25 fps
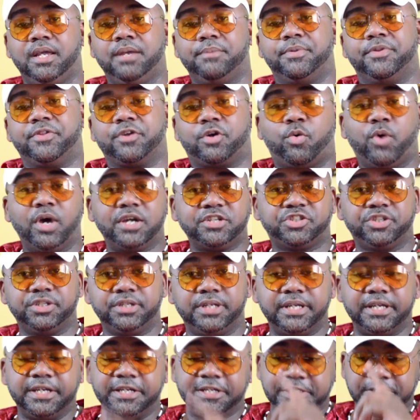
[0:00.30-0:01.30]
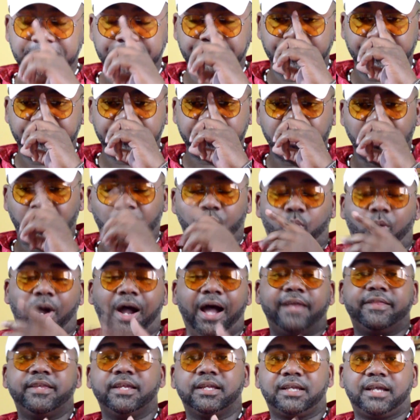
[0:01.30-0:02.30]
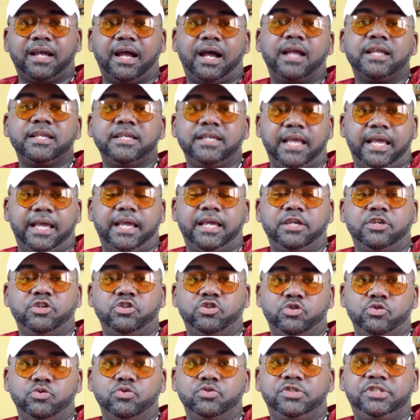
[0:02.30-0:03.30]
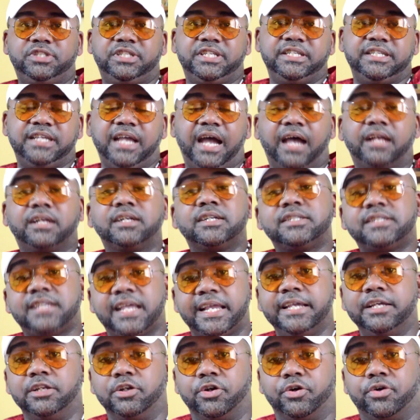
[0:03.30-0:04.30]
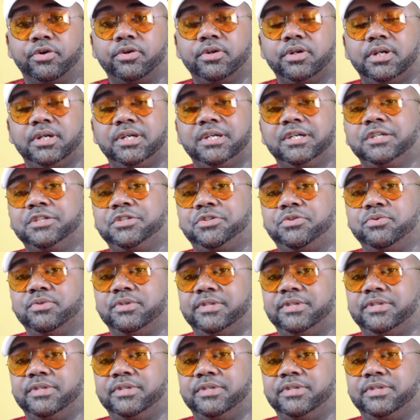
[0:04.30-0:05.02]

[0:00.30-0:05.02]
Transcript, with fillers: But the question is, why did Kanye use Teyana Taylor to